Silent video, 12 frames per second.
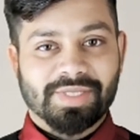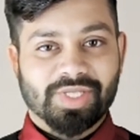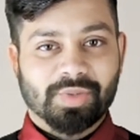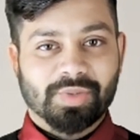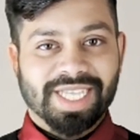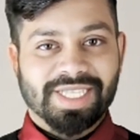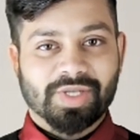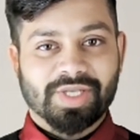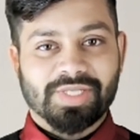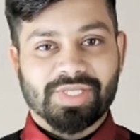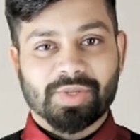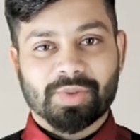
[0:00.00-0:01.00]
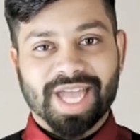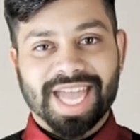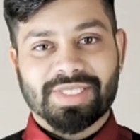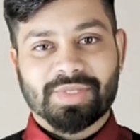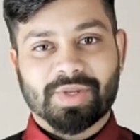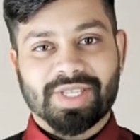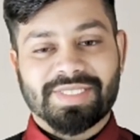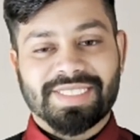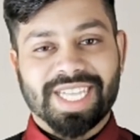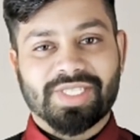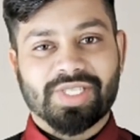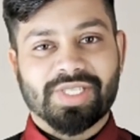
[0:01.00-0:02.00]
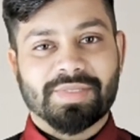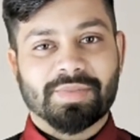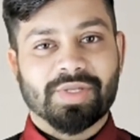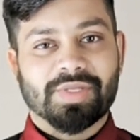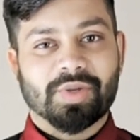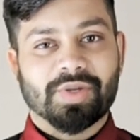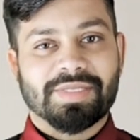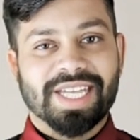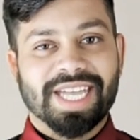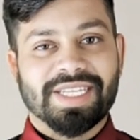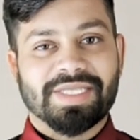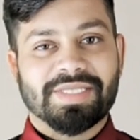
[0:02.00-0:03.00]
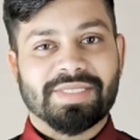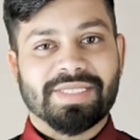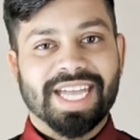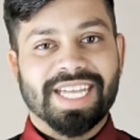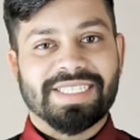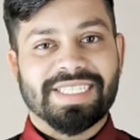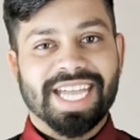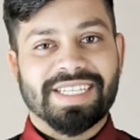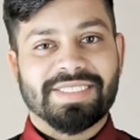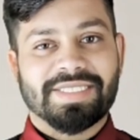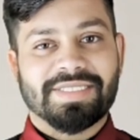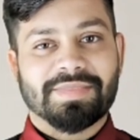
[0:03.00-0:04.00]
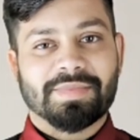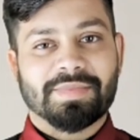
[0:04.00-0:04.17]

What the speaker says: you can also add translation for your titles and tags.